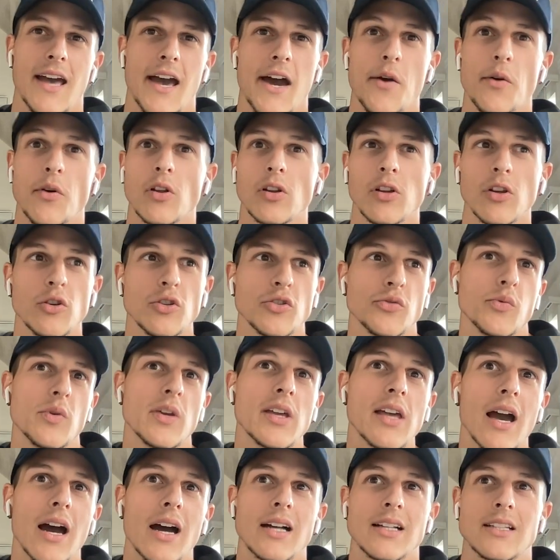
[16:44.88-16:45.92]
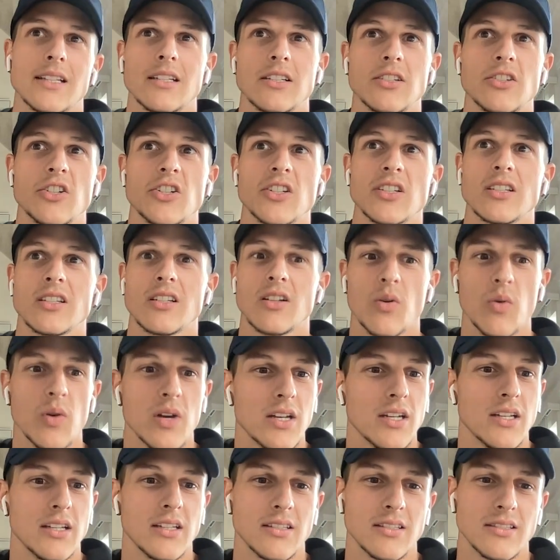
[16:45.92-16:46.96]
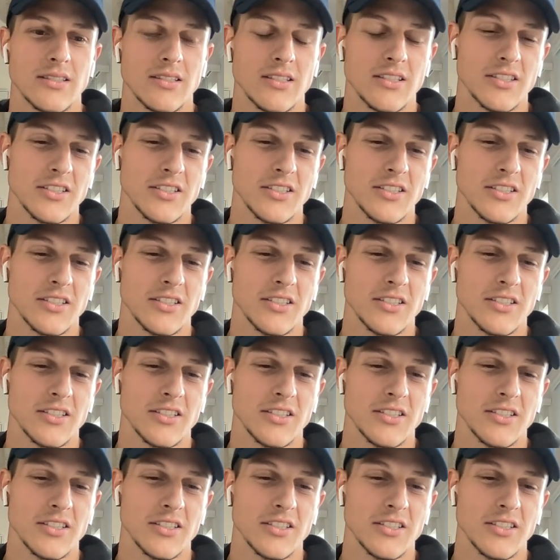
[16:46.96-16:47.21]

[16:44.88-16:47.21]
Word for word: how close we got to just quitting,